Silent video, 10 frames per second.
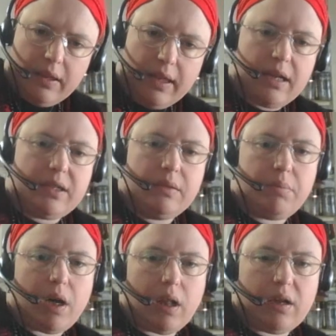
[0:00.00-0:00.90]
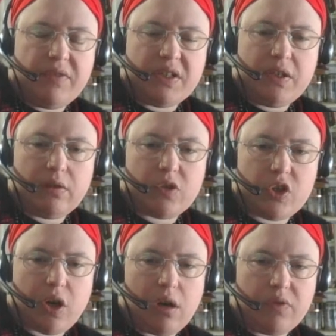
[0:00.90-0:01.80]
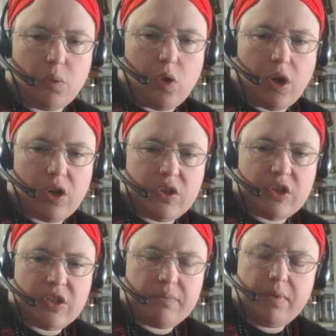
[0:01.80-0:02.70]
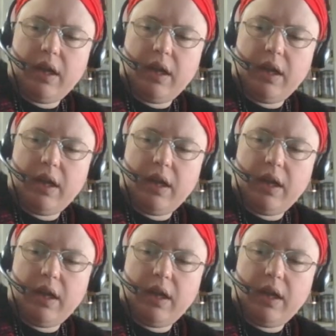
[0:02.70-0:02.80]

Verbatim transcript: that is symbolic of the silver star of the waters.